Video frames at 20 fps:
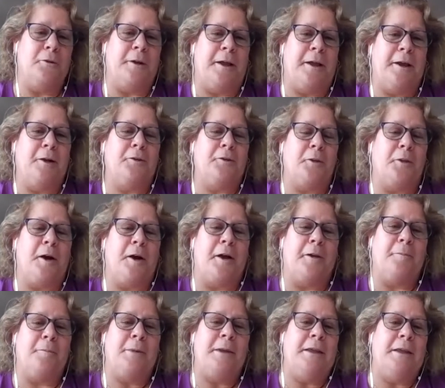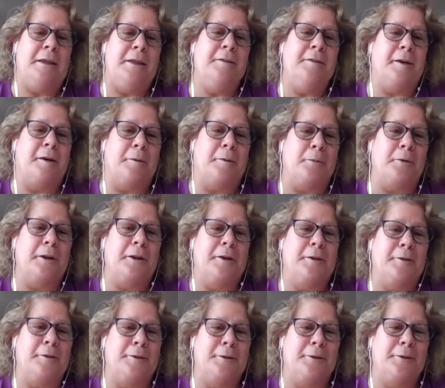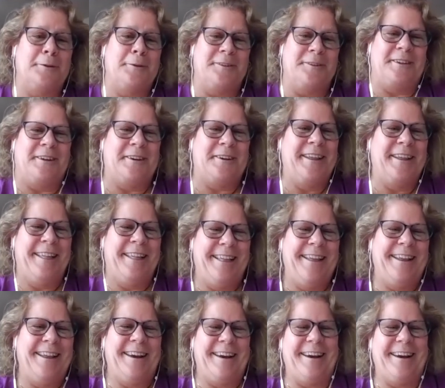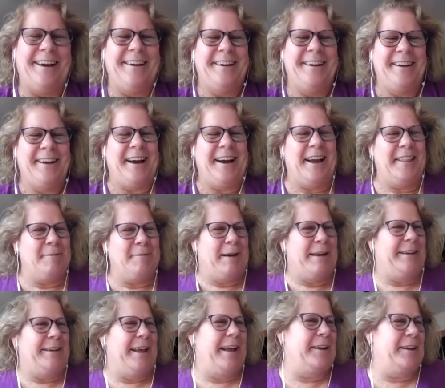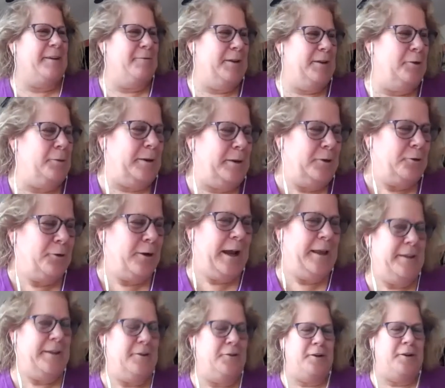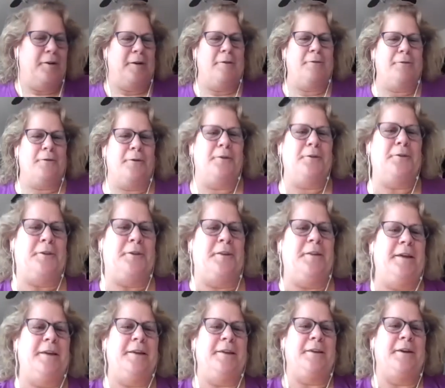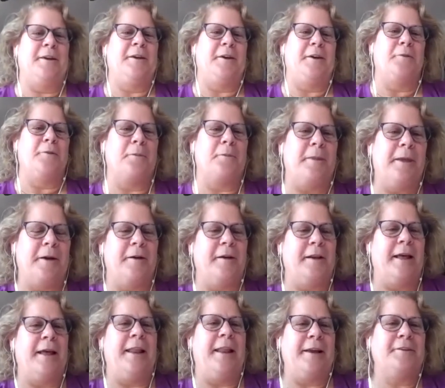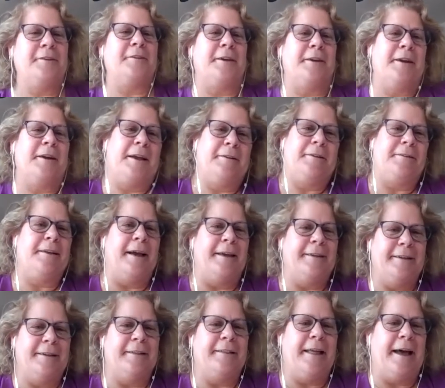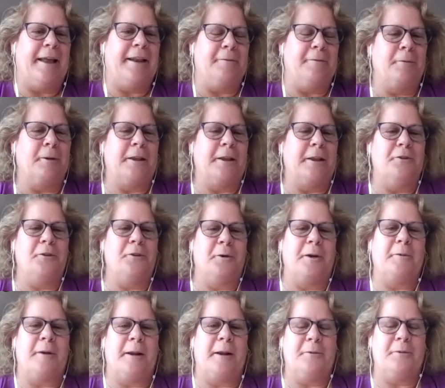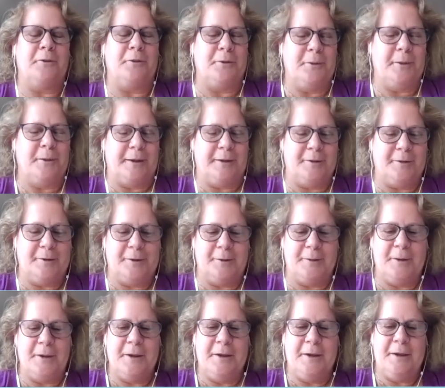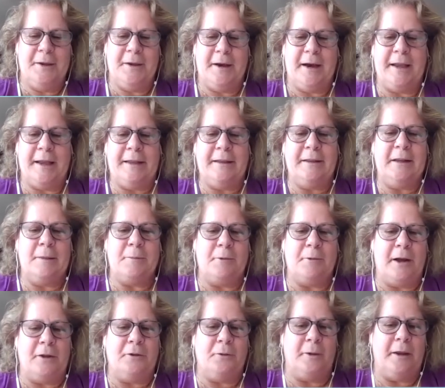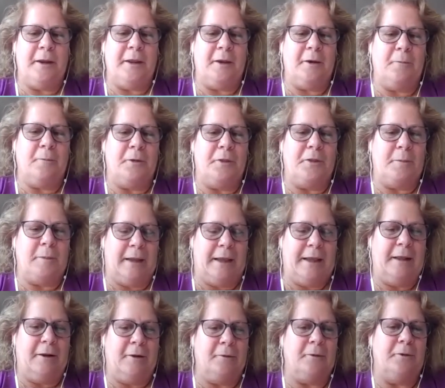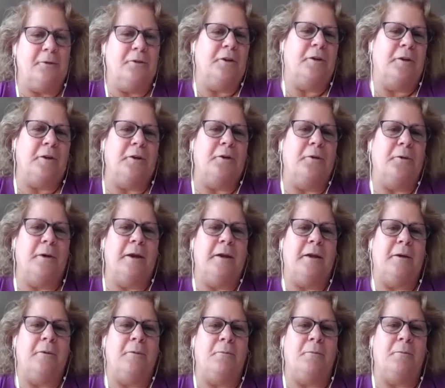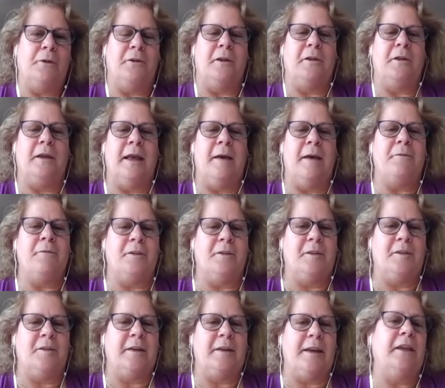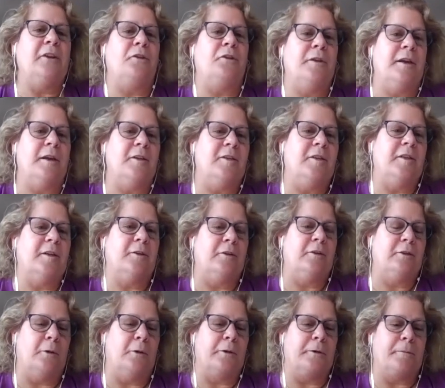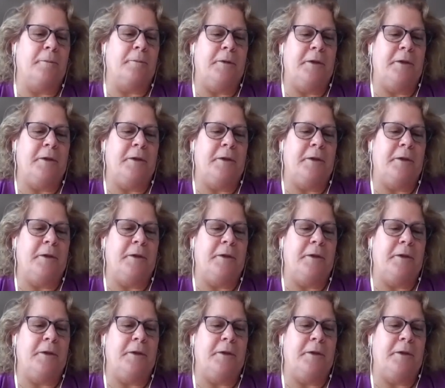And I also thought PE sounded pretty good too. So I think my dad convinced me to try the engineering first and then go from there. And actually, I did that and really enjoyed what I was doing. So I ended up graduating with a mechanical engineering degree with an emphasis in HVAC and solar.